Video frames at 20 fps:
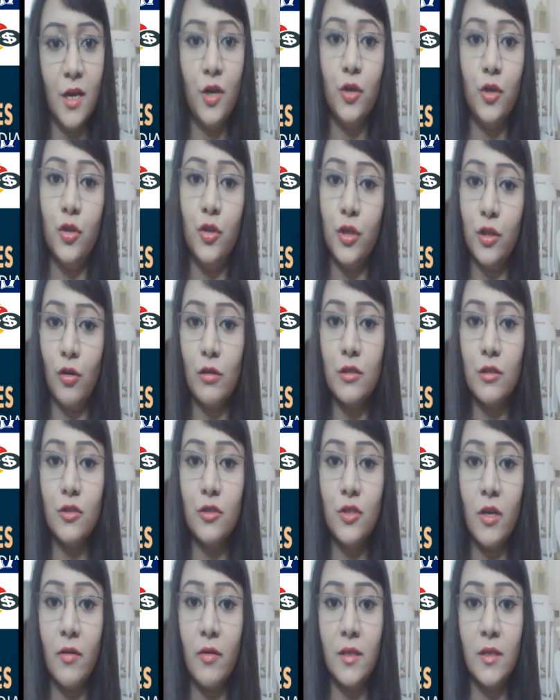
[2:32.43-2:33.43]
You can also
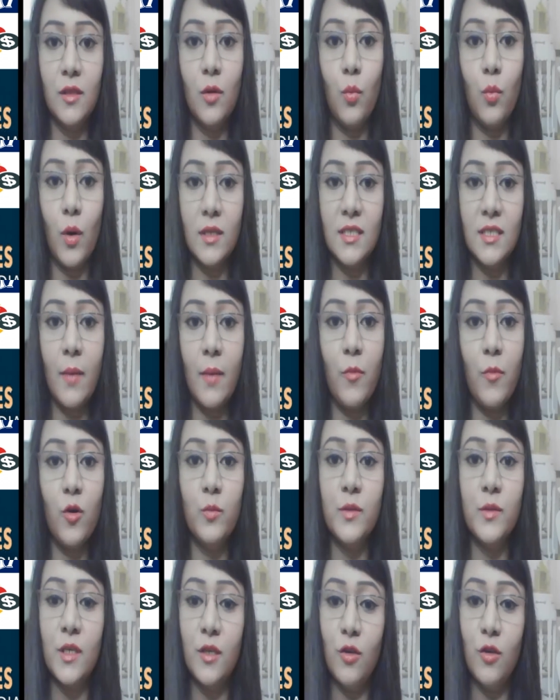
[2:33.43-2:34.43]
share it in the WhatsApp
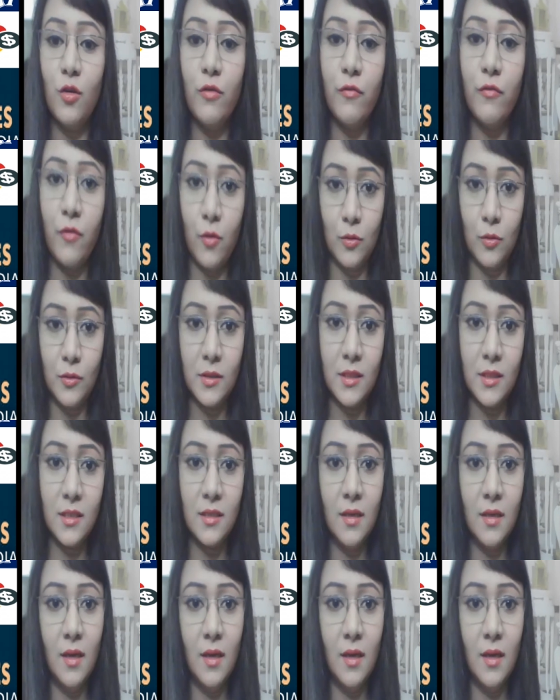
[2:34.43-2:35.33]
groups in your phones.